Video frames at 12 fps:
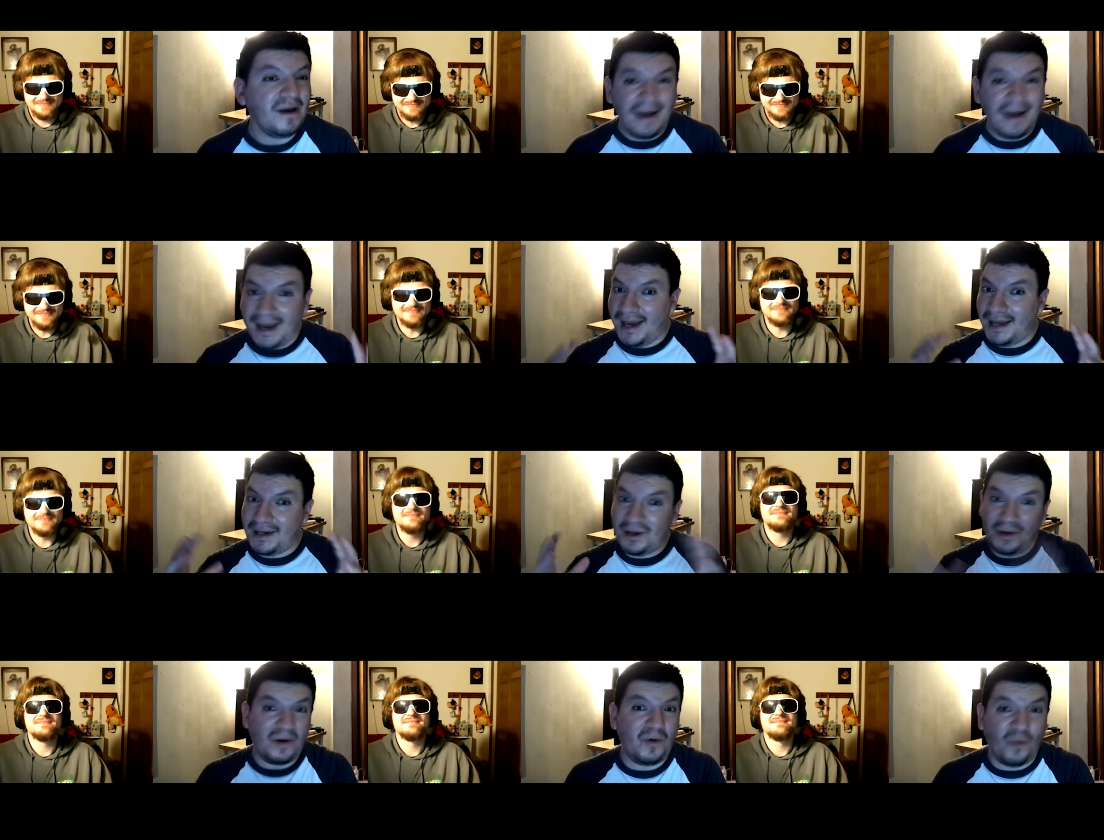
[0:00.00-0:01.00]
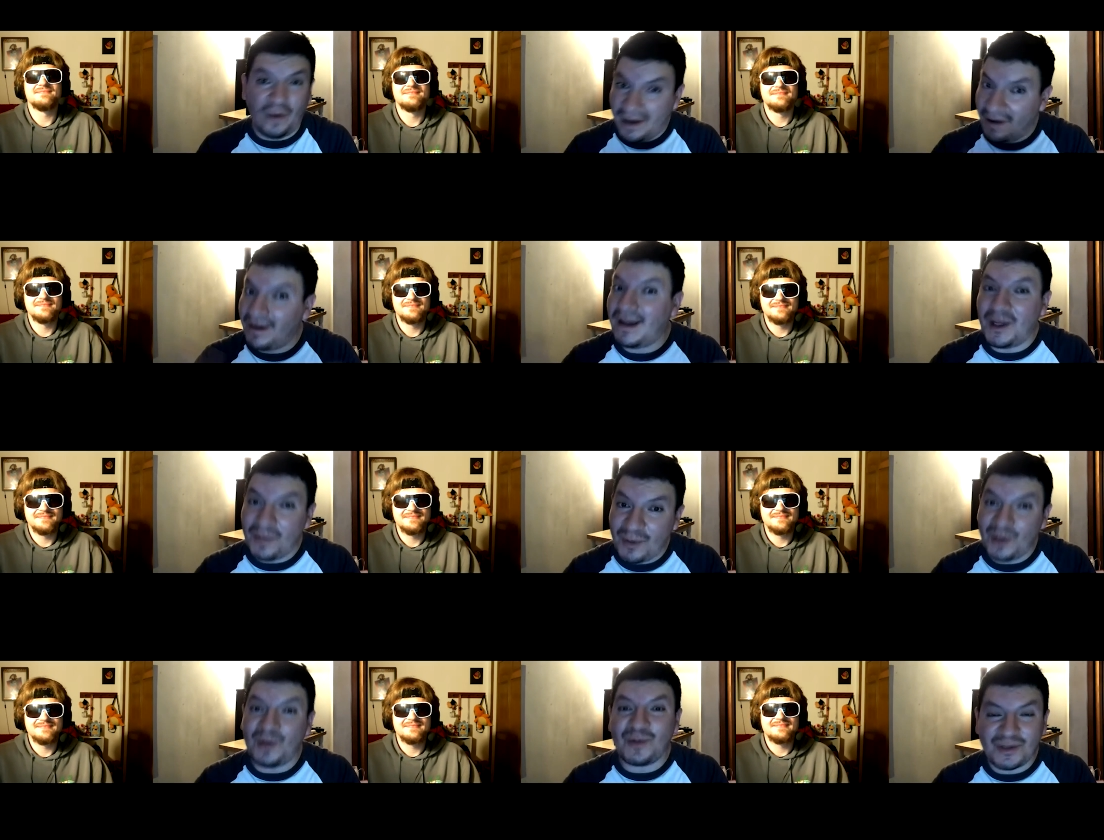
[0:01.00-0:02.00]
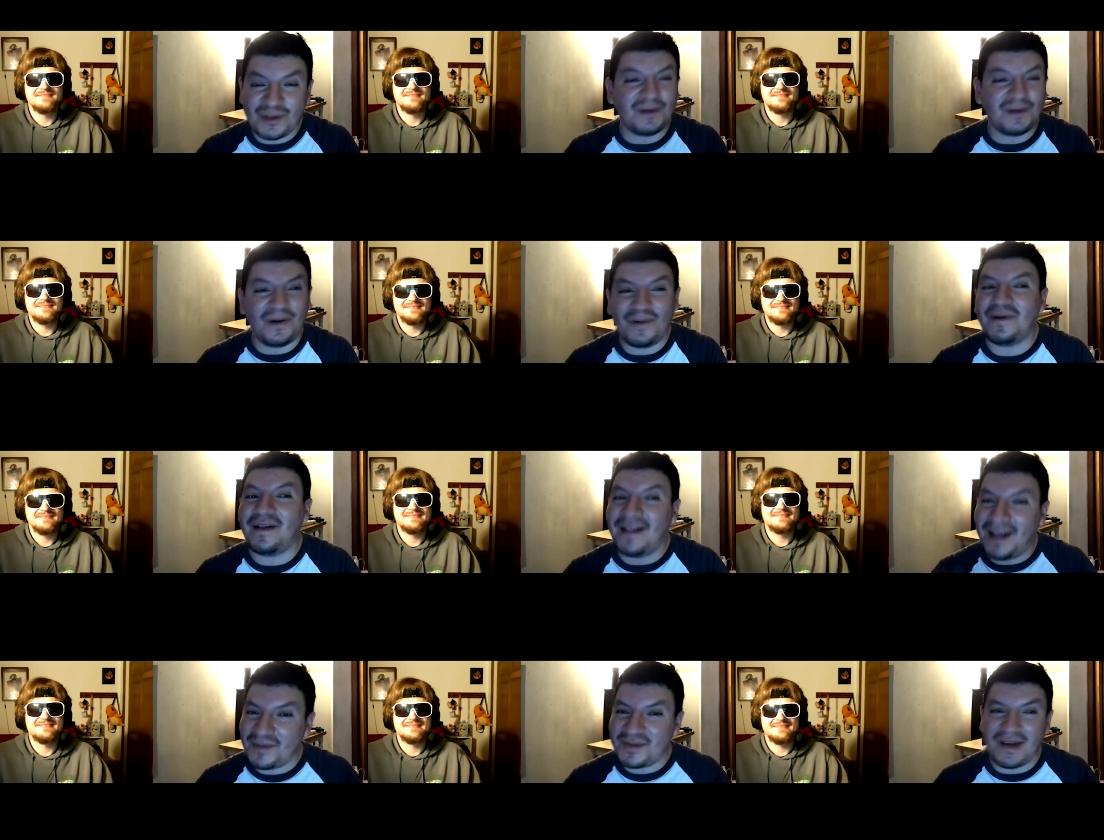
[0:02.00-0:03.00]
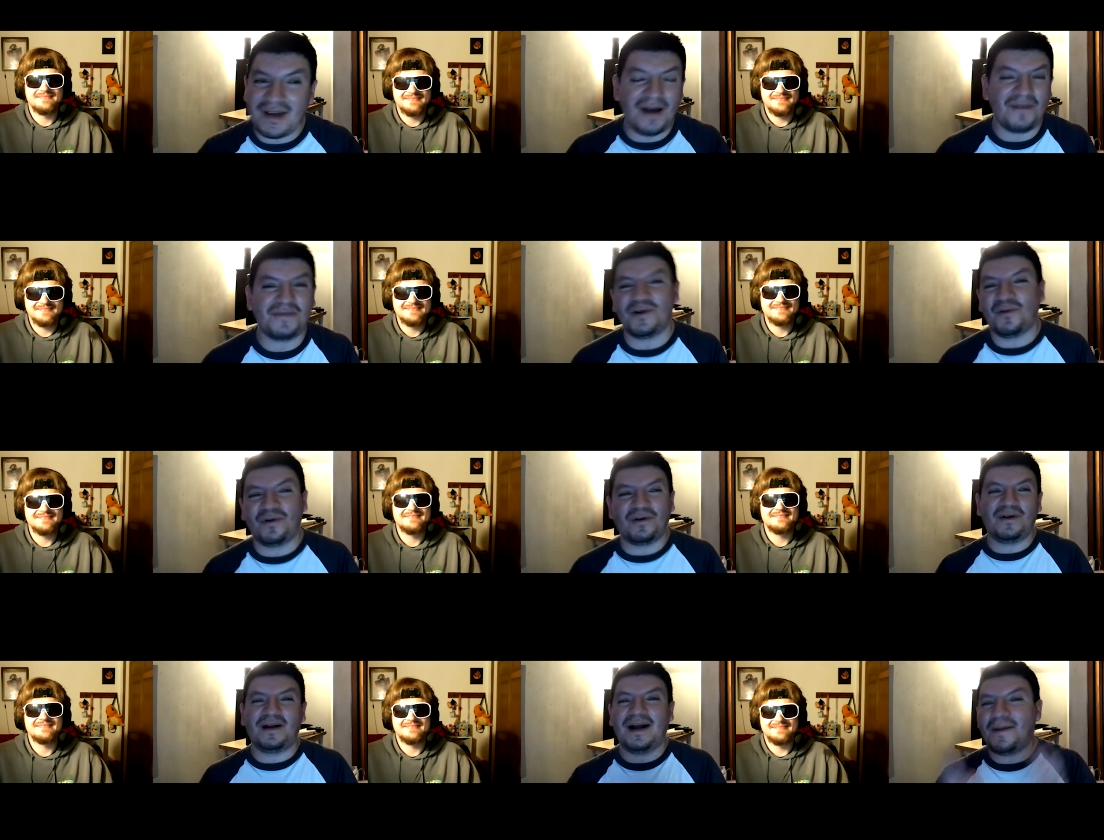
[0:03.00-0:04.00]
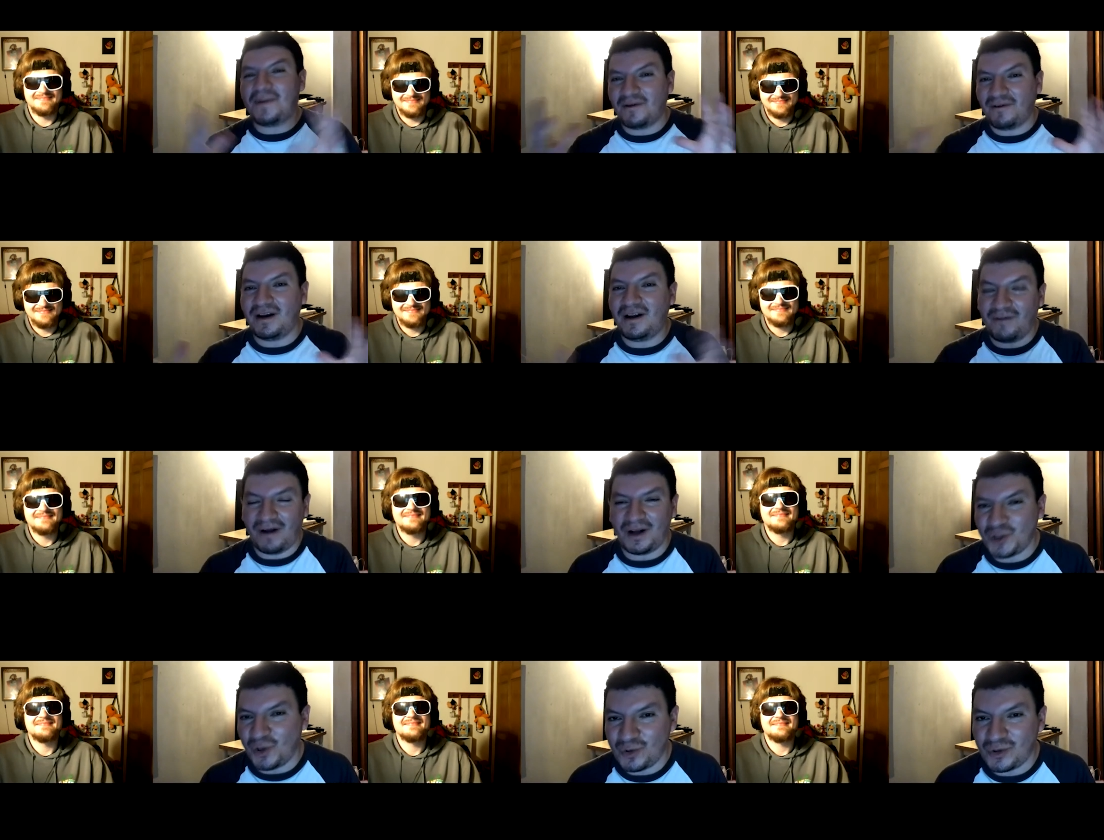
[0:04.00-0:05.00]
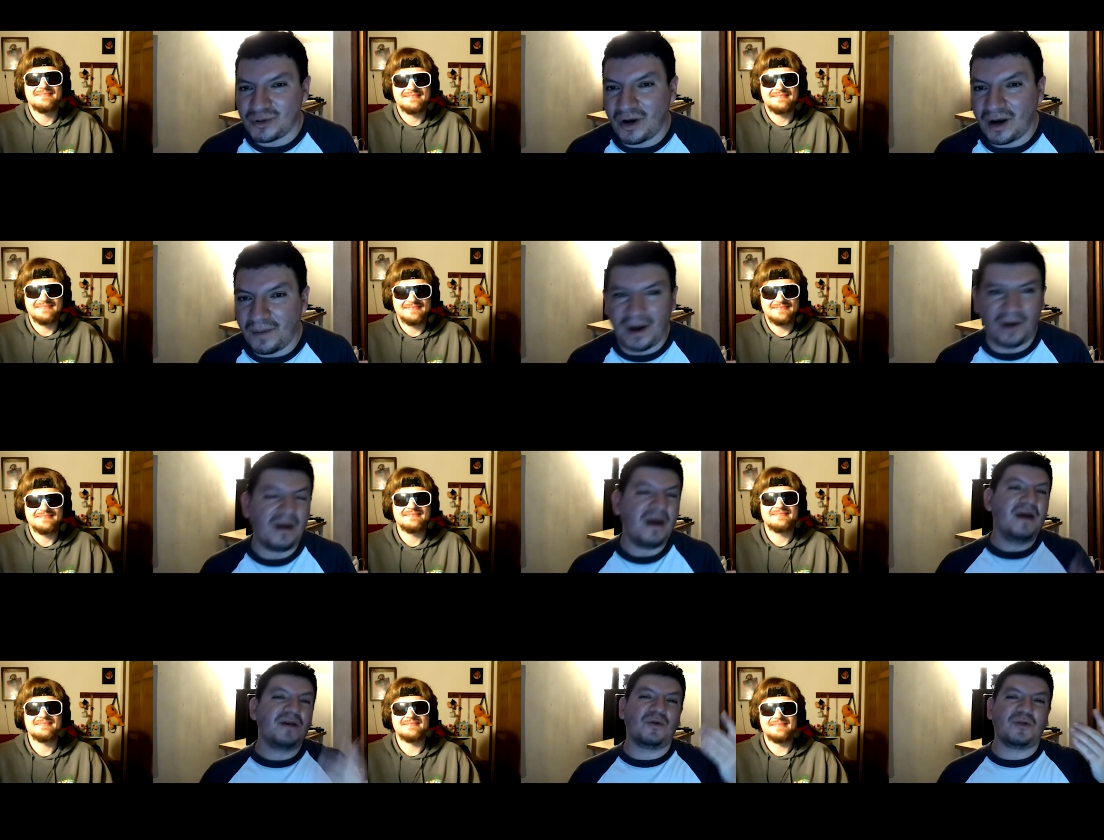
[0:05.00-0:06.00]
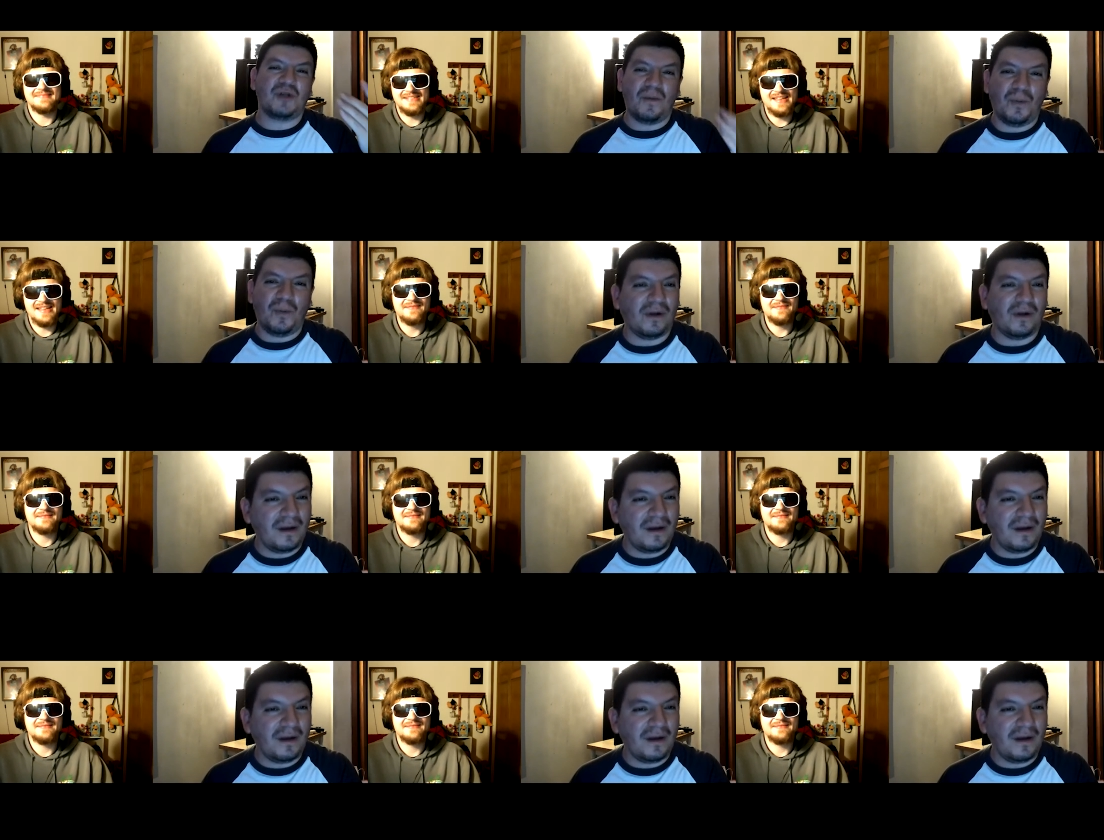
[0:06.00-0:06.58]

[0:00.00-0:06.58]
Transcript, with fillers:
Speaker 1: Mm-hmm. And, you know, we hear a lot of news, you know, a lot of stuff. So we're going to have a really great show to talk about. So, Jean Paul,